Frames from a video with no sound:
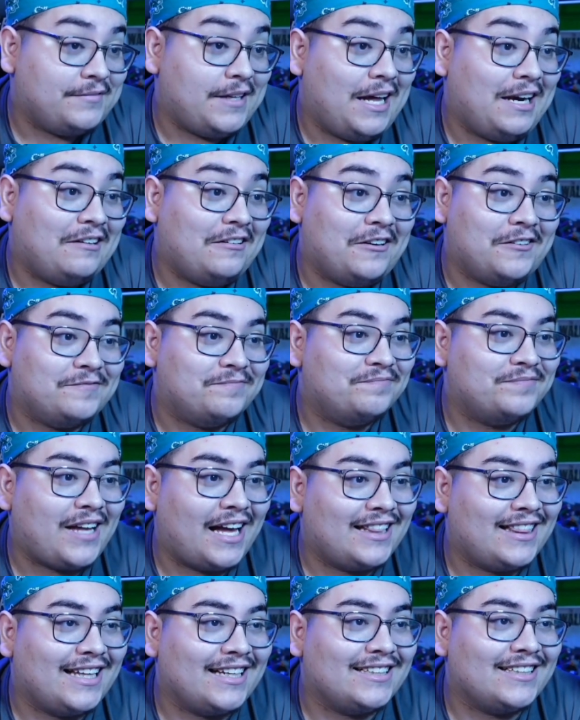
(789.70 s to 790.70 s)
I don't know.
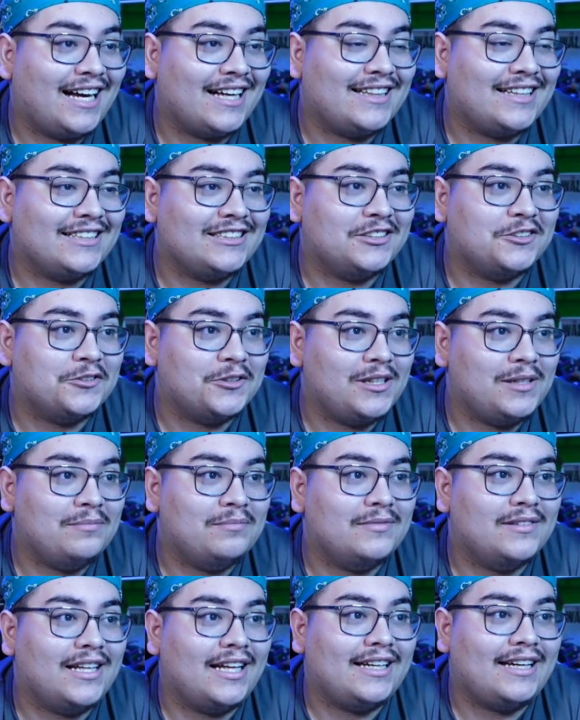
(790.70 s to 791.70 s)
I think I think
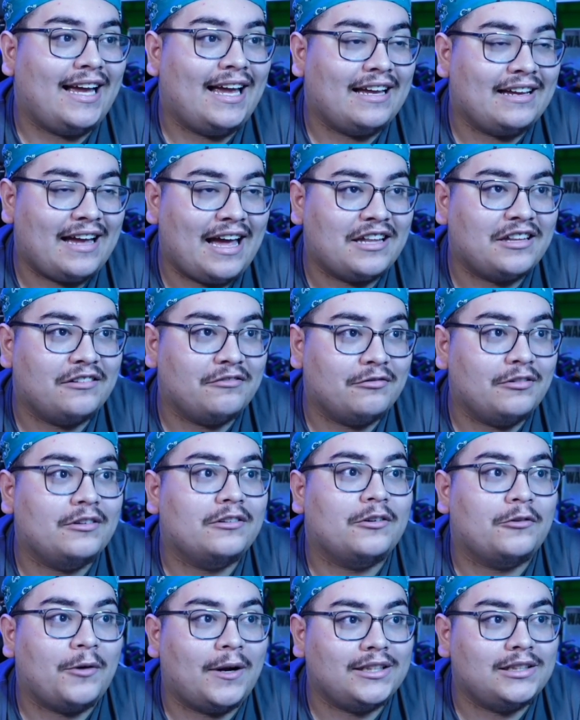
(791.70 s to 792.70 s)
Dream like has
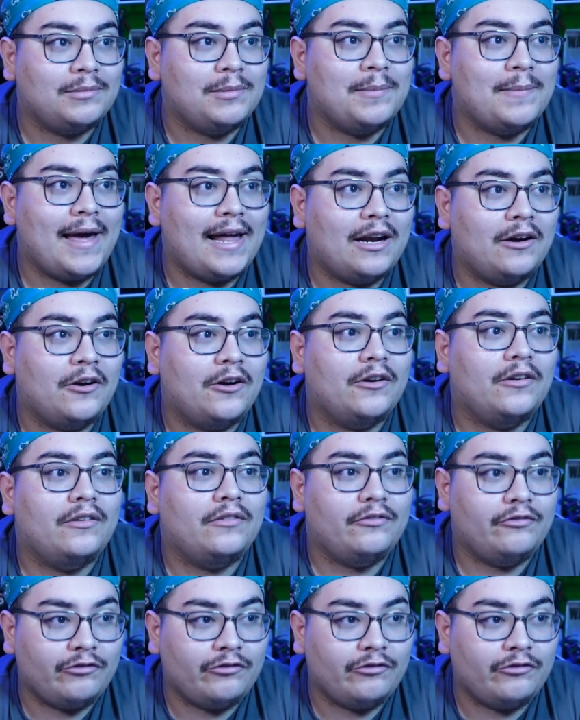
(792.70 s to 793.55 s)
the right to be mad at her